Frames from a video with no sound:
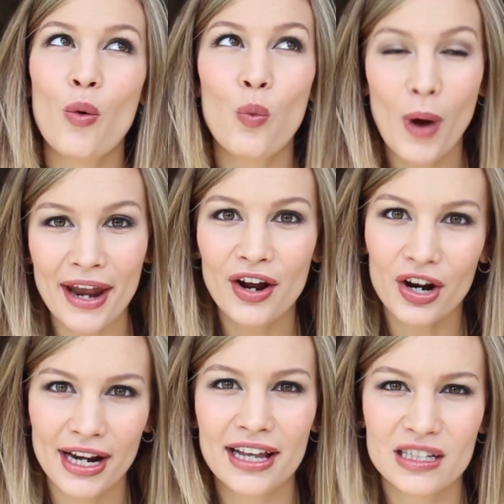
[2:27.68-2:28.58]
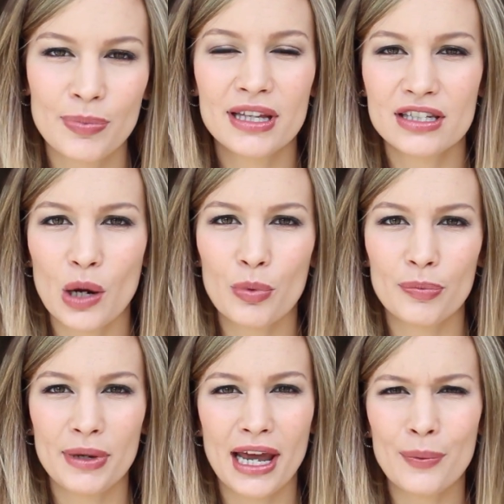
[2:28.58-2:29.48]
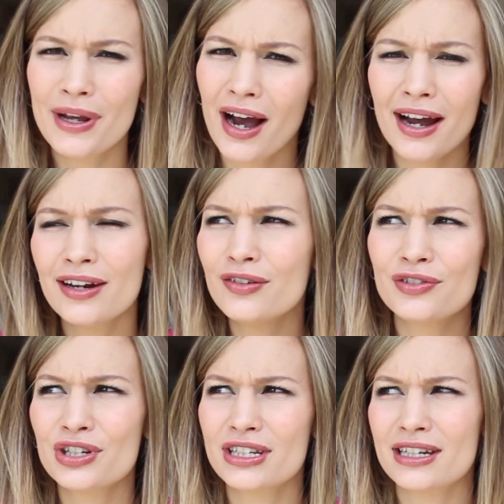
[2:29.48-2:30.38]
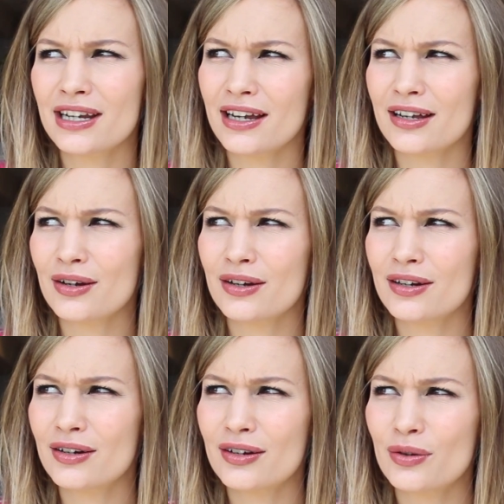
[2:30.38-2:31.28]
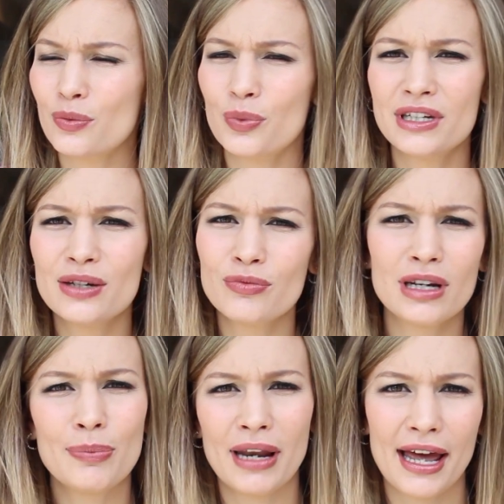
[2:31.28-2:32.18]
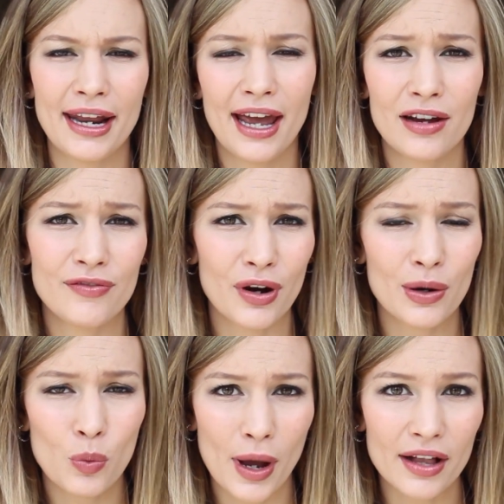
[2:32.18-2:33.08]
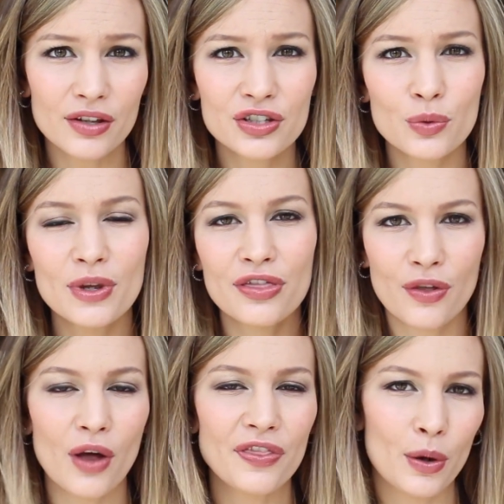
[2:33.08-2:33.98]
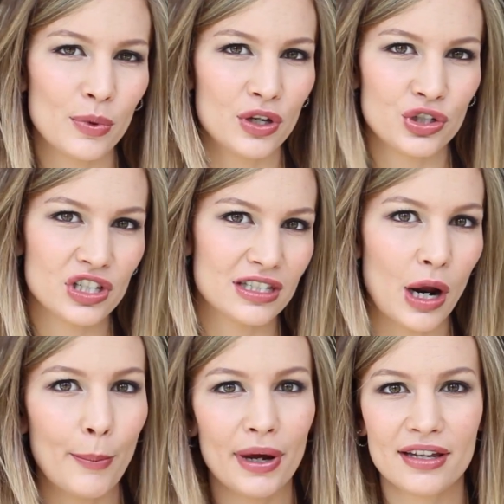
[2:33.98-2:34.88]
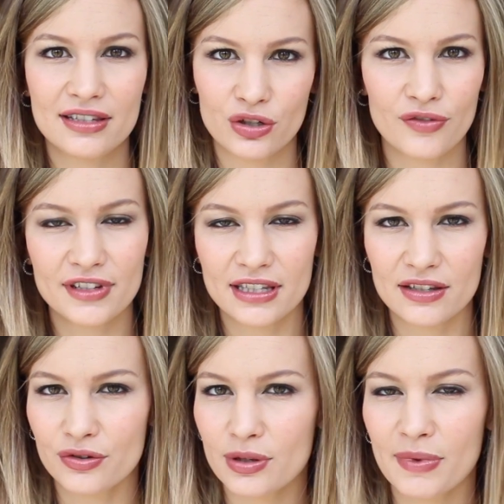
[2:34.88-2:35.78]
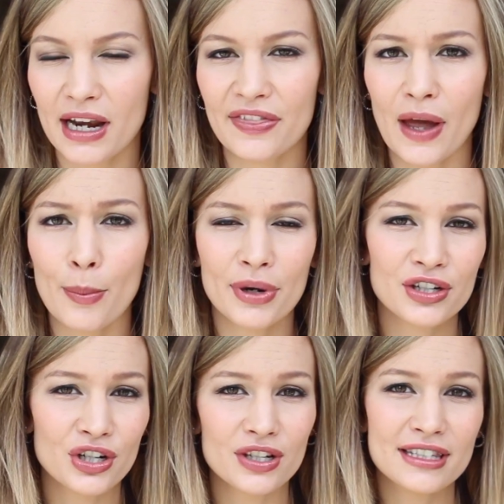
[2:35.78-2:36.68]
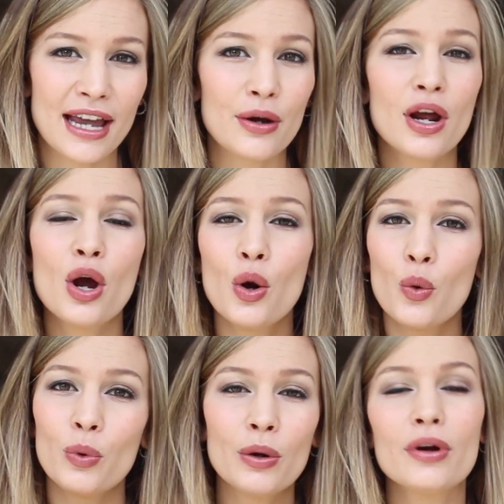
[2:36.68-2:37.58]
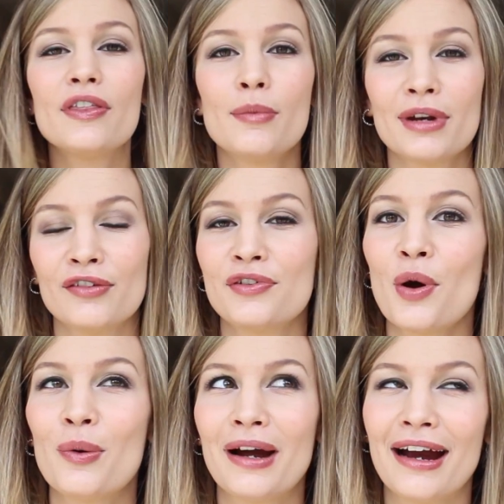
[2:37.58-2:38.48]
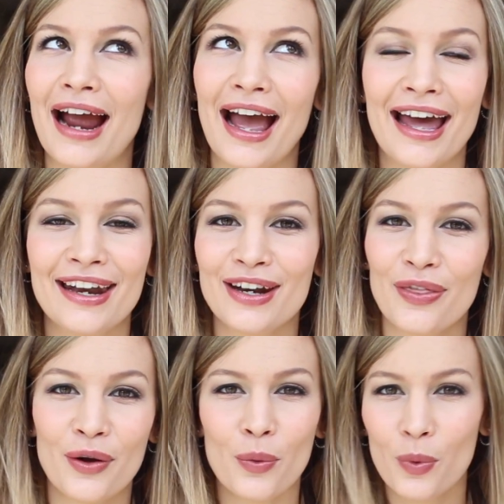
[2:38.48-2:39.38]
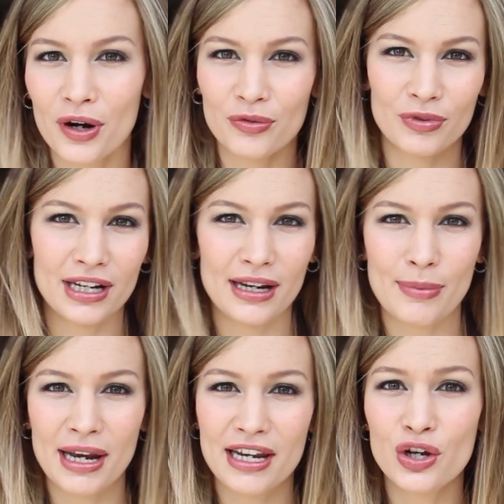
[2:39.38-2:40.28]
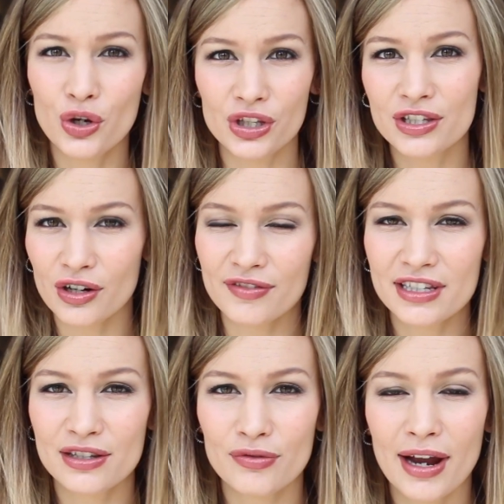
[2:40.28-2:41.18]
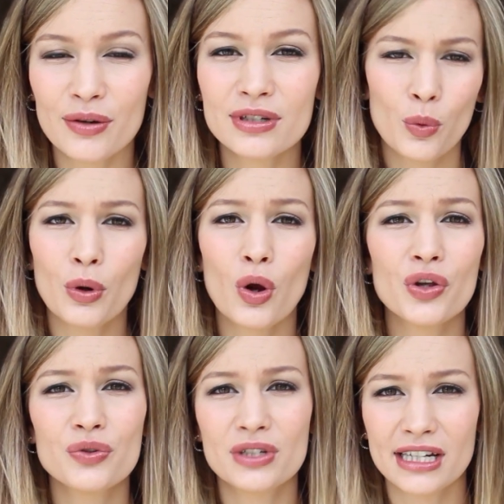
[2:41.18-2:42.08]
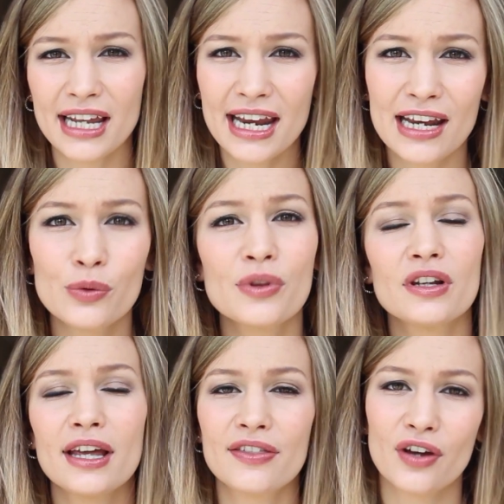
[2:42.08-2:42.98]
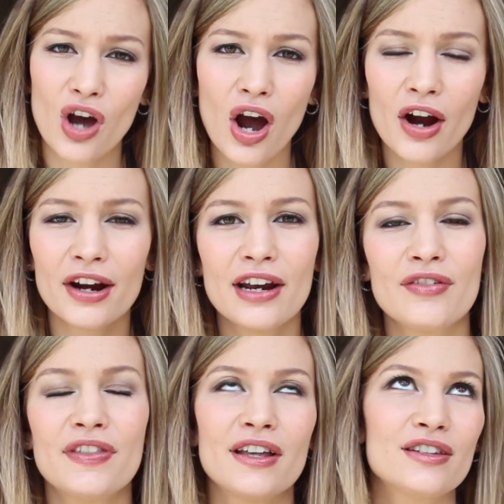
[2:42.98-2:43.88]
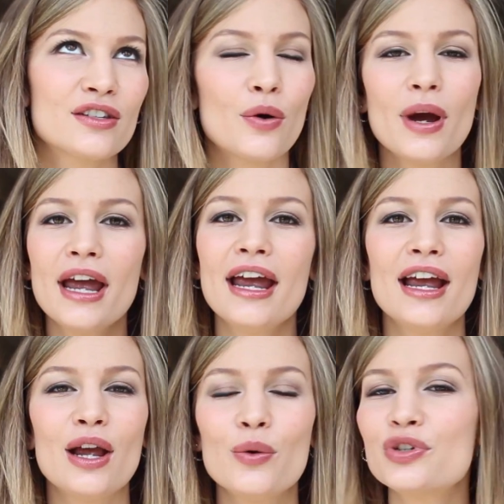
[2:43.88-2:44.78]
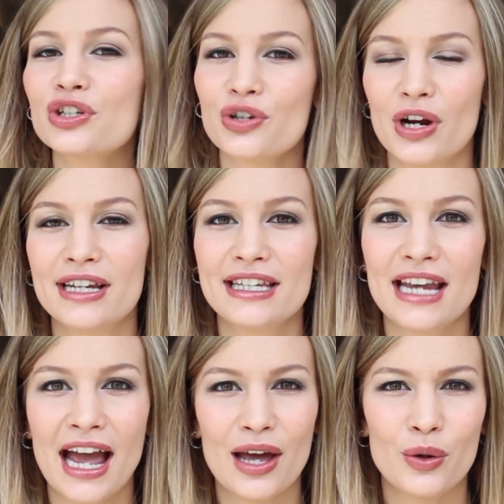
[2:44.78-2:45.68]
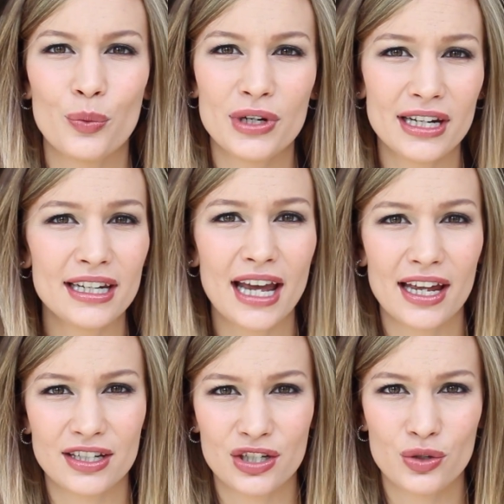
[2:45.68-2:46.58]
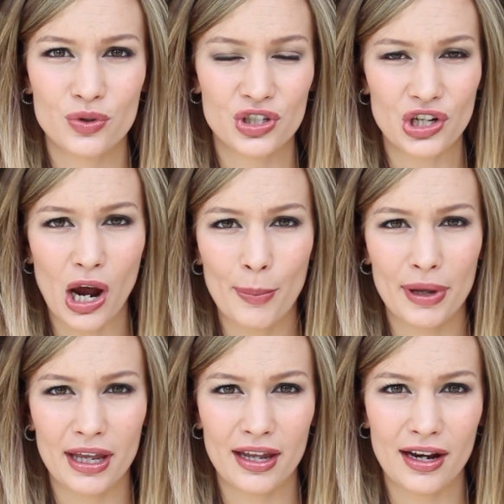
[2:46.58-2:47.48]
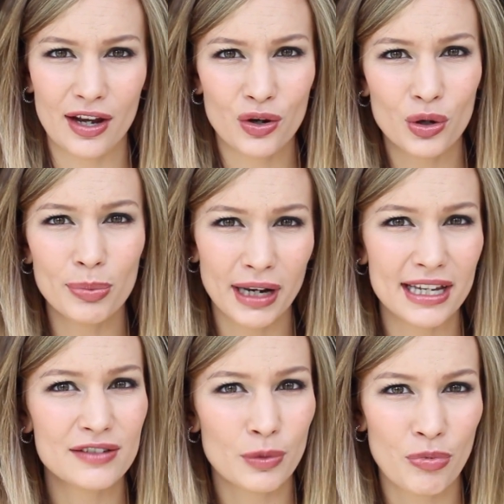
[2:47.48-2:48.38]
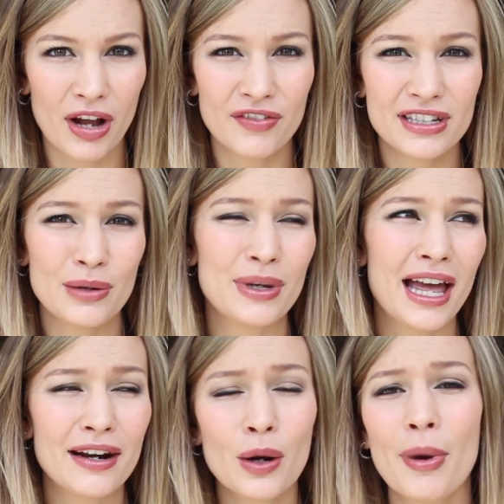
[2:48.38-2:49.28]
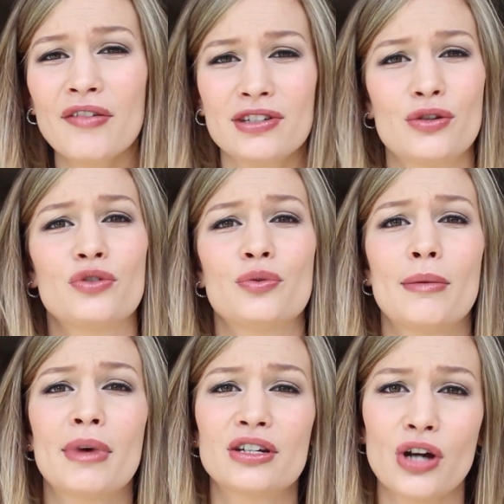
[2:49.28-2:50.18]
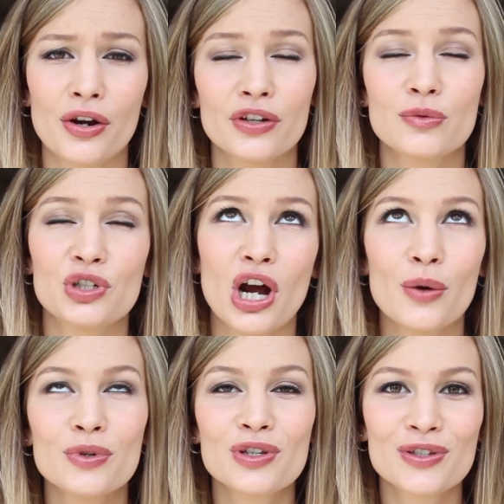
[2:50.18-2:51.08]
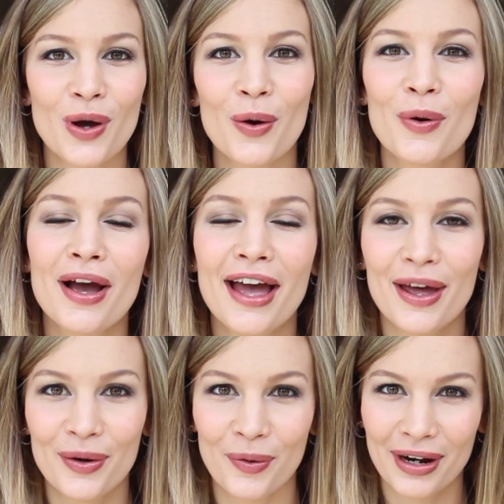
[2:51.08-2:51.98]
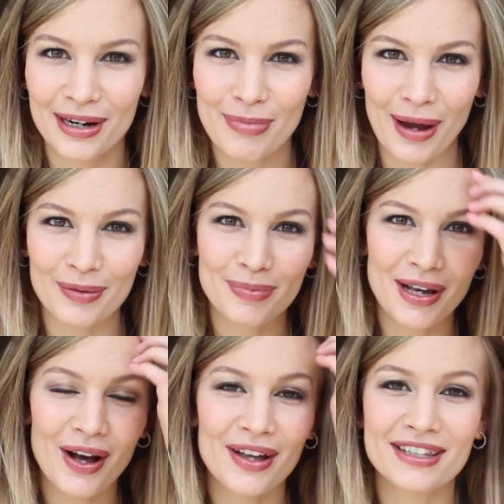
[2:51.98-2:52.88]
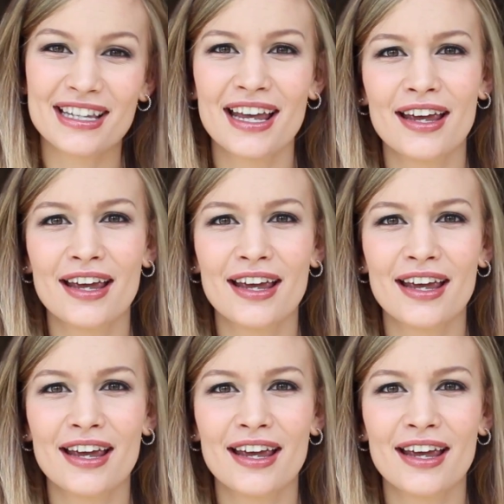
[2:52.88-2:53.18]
when our next pit stop would be, and we kind of just, we didn't really plan ahead very well, so we thought that we could just stop by services or something like that, but it turns out we were in the middle of nowhere and there weren't really many good services around. We were also delayed with like the car and everything, so it was just crazy, and we didn't get to stop in a good place for breakfast, and we ended up having to go to a McDonald's, which I was so annoyed about, because